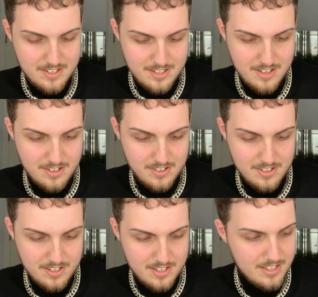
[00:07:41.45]
So,
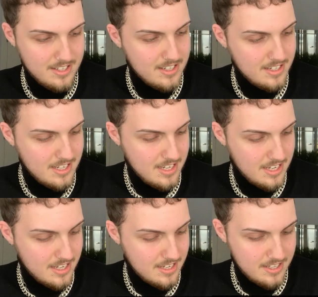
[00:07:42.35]
in
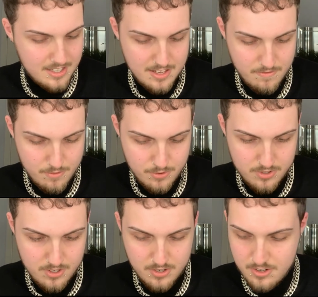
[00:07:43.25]
here, I've
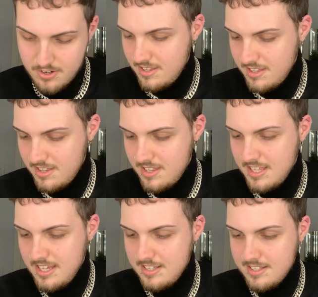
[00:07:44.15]
also got
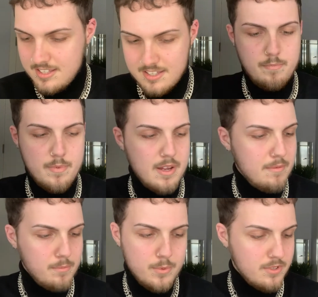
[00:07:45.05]
this. But I
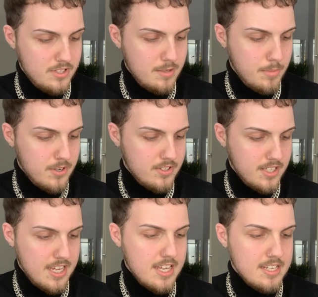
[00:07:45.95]
wasn't supposed to
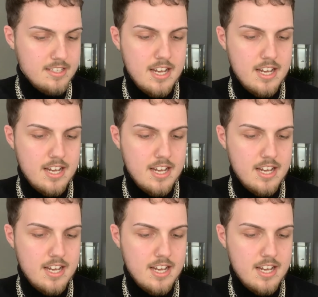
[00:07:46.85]
get this.